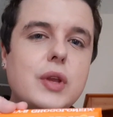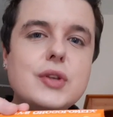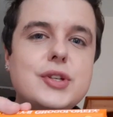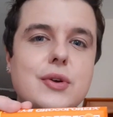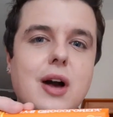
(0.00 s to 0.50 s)

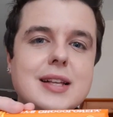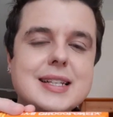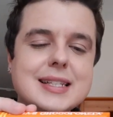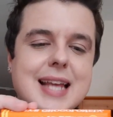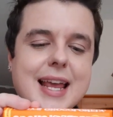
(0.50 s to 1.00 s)
so you guys
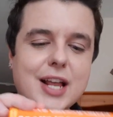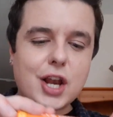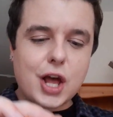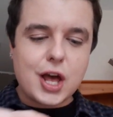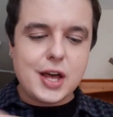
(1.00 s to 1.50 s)
can take a
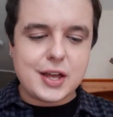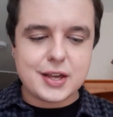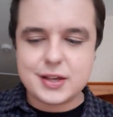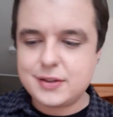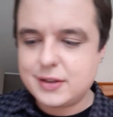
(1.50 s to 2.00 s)

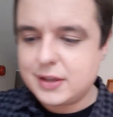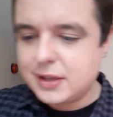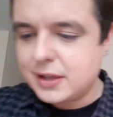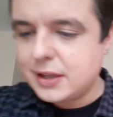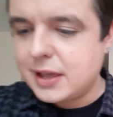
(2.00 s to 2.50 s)
look.
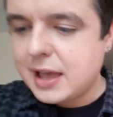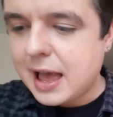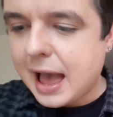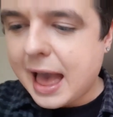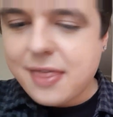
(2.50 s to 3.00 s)

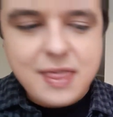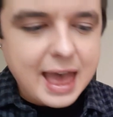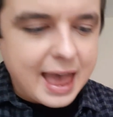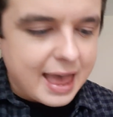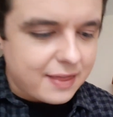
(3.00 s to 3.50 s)
And
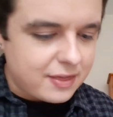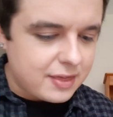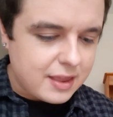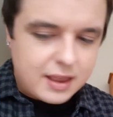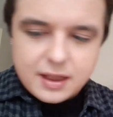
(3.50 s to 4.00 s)

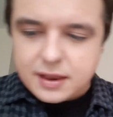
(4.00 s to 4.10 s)
then